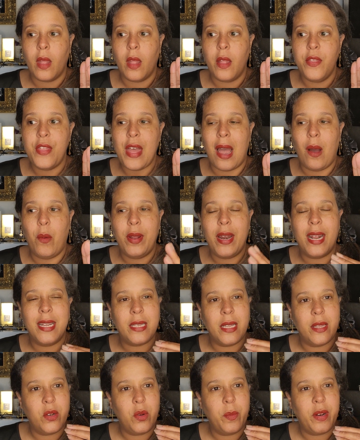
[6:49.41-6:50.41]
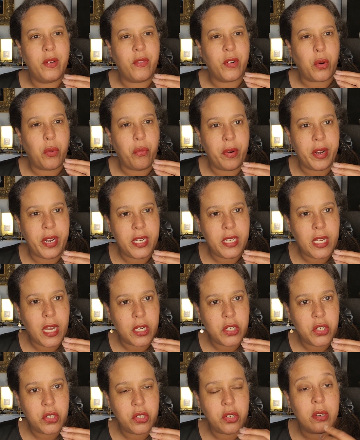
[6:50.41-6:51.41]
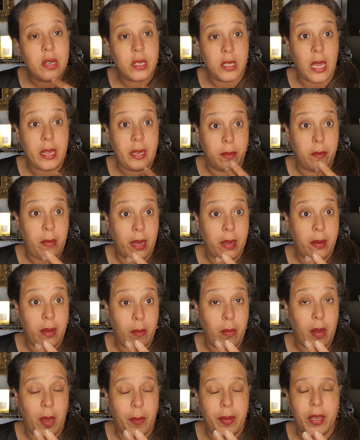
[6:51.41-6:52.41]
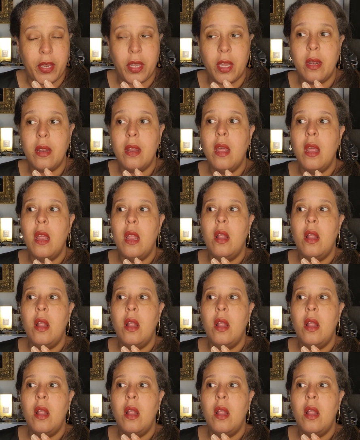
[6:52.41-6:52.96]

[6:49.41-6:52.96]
That one has a little bit of a gritty texture, in my in my opinion.